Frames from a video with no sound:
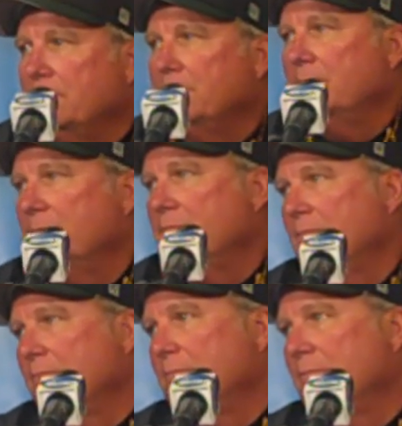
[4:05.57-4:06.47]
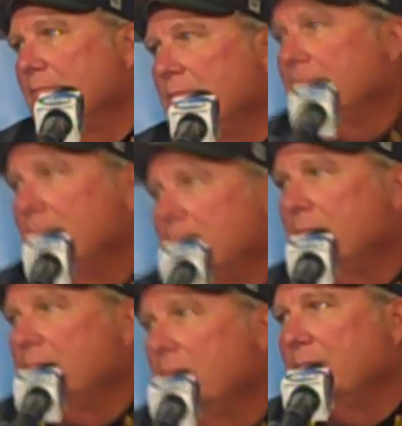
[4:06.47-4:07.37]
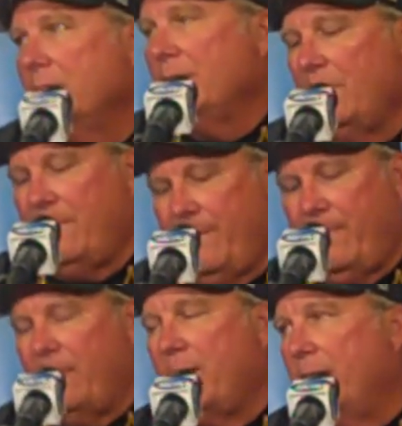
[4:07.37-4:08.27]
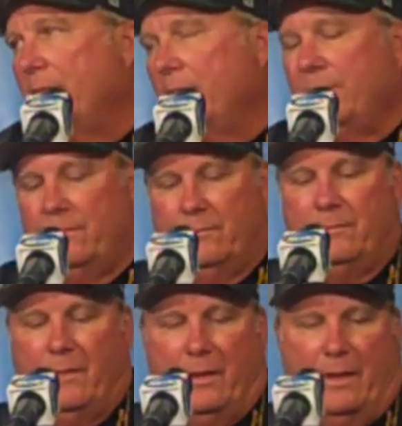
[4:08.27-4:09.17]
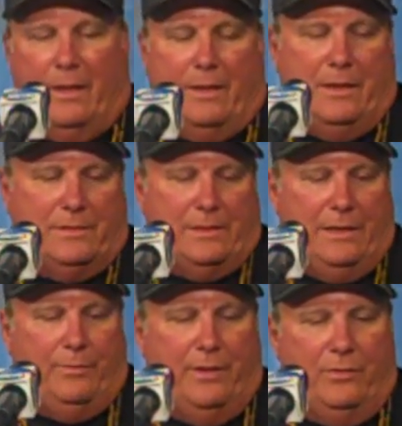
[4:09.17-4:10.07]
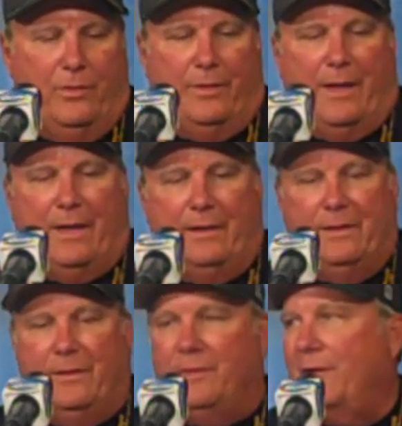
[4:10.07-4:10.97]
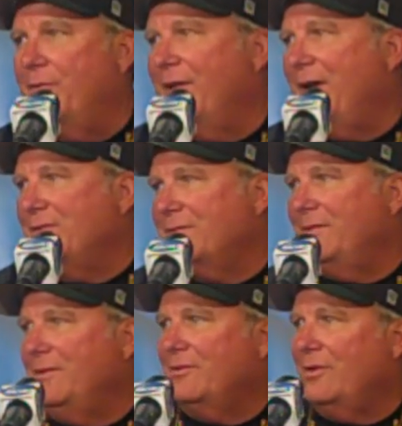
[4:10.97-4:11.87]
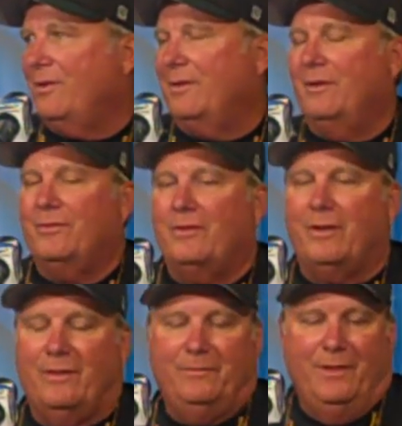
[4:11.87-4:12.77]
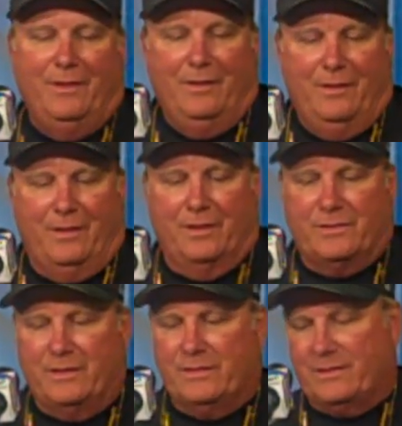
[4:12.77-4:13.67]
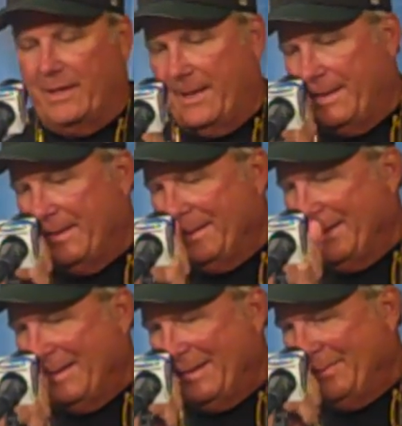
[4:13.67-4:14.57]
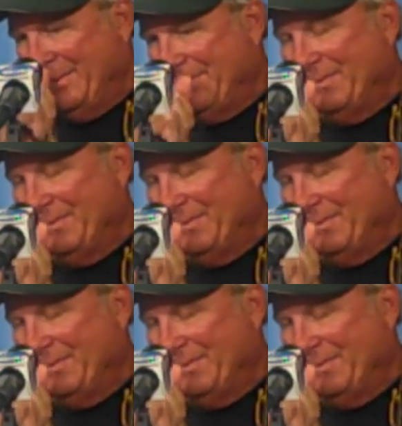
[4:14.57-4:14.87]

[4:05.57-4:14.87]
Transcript: just his overall performance this weekend, he pitched really well every time out. Yeah, he's he's been doing that. He did it the other night. You saw against uh, NC State, and, uh,